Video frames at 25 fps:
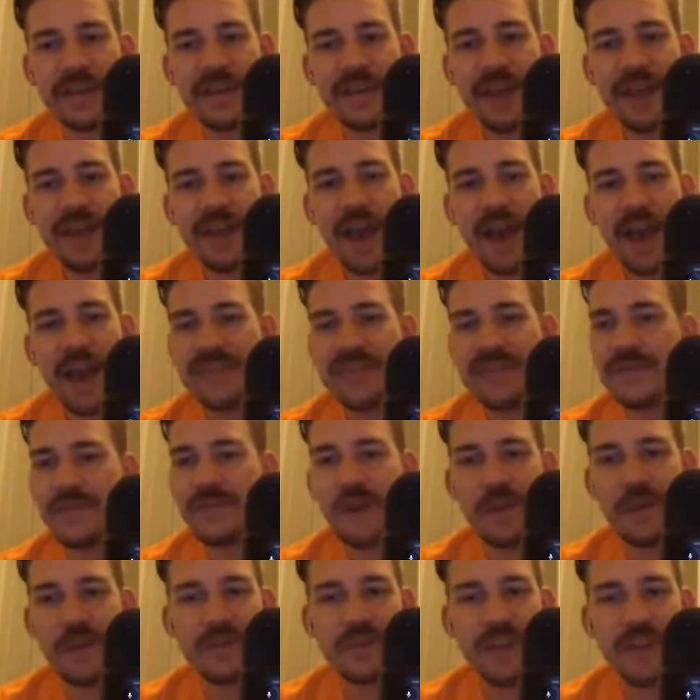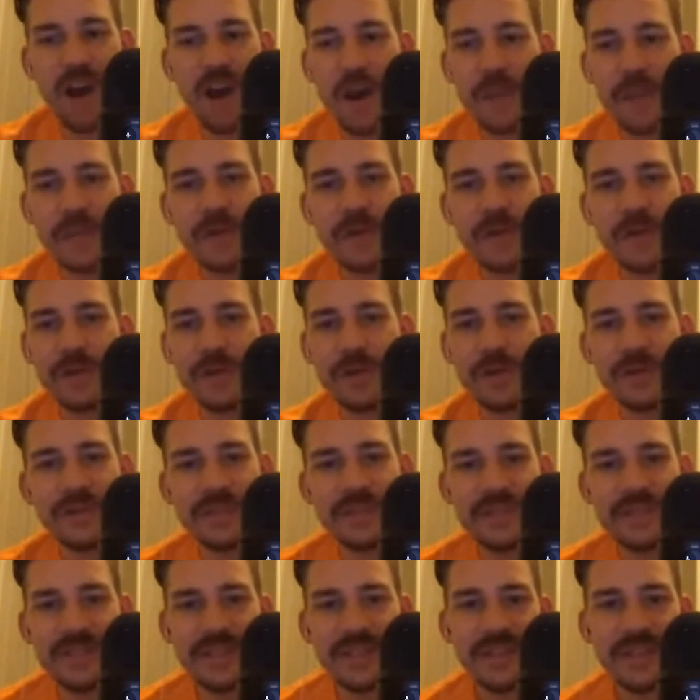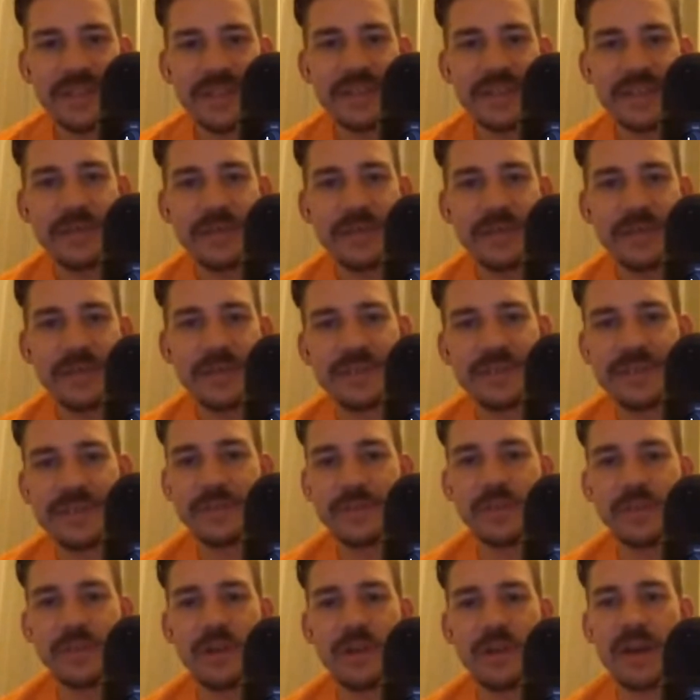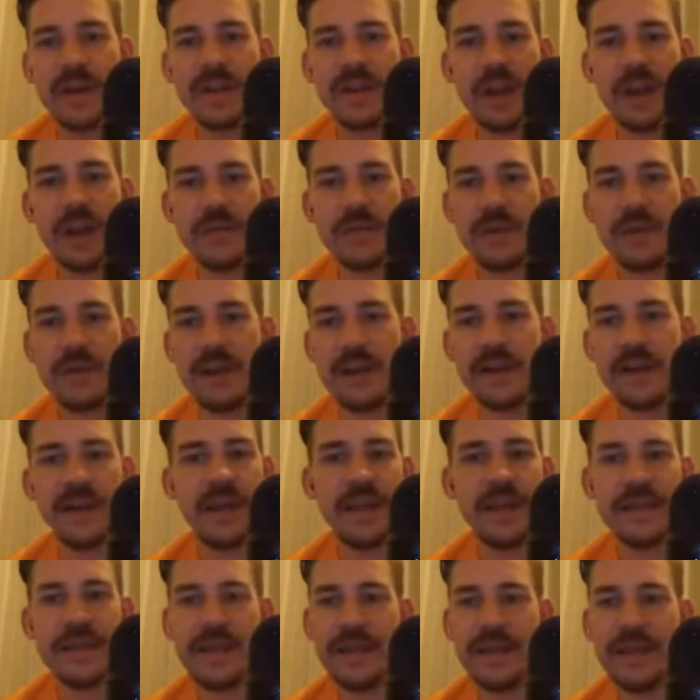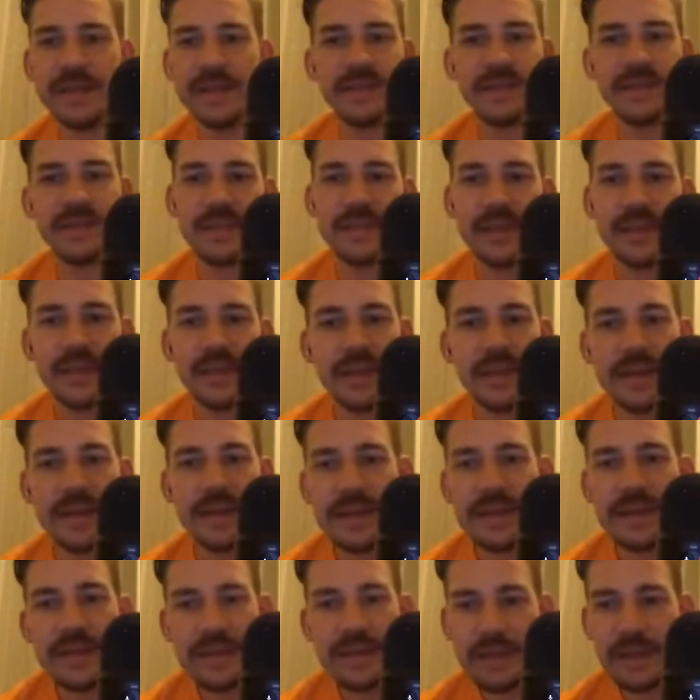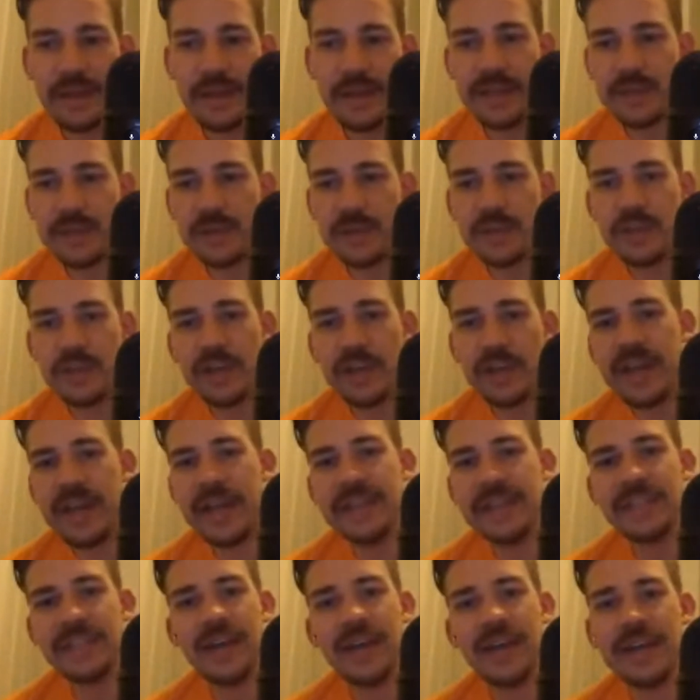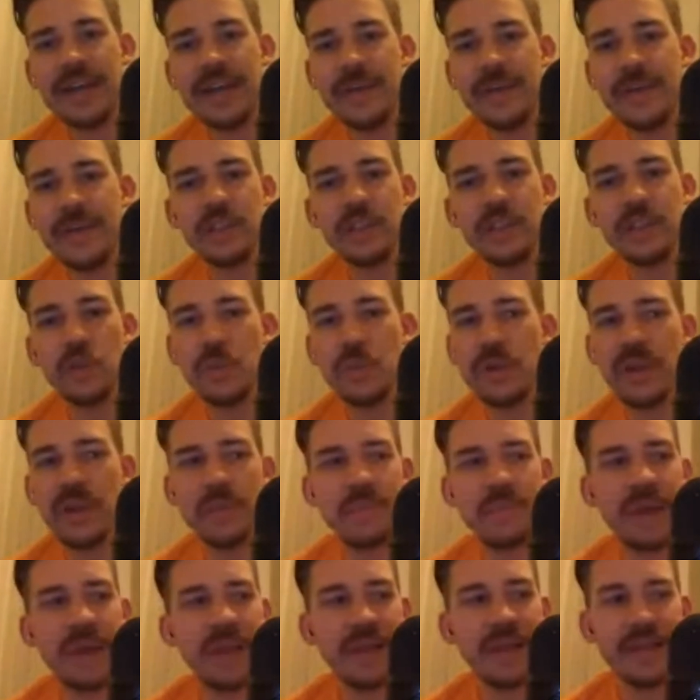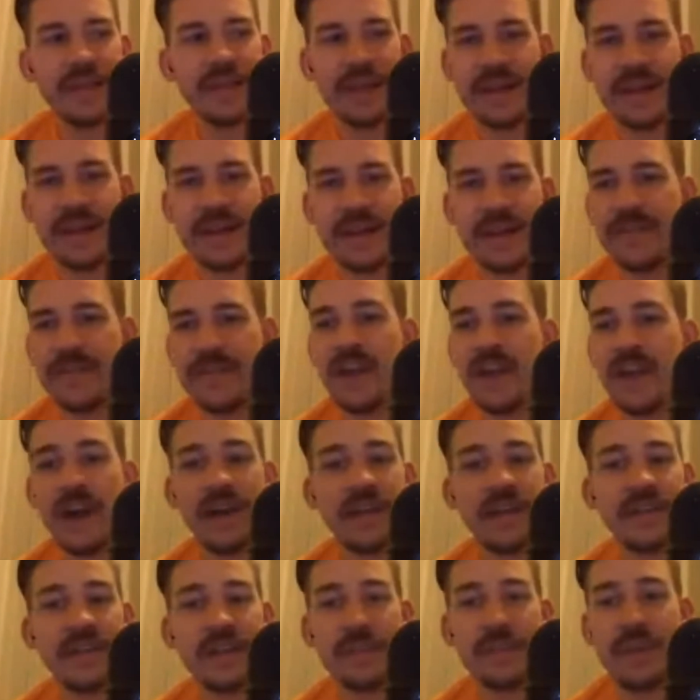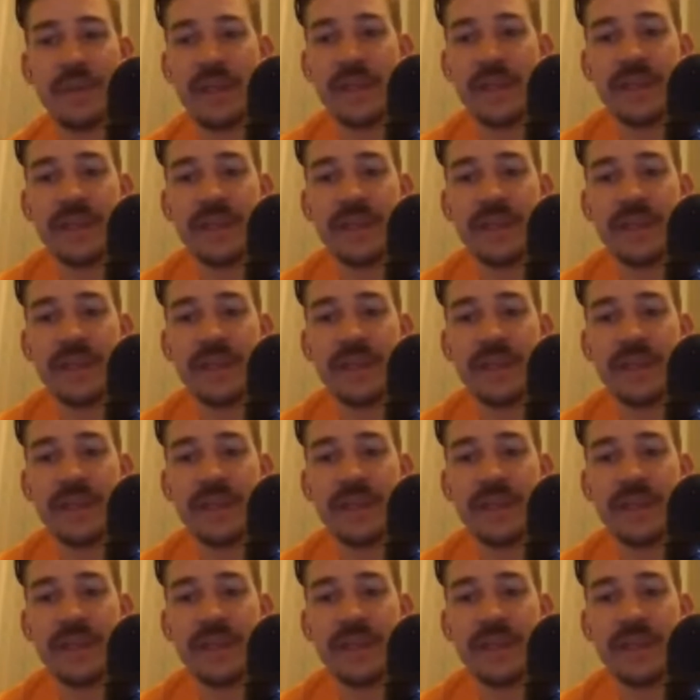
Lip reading: Have some fun with Tom Cruise doing some drug and gun running, and that's what you're gonna get. It's not gonna be a super compelling narrative, not a compelling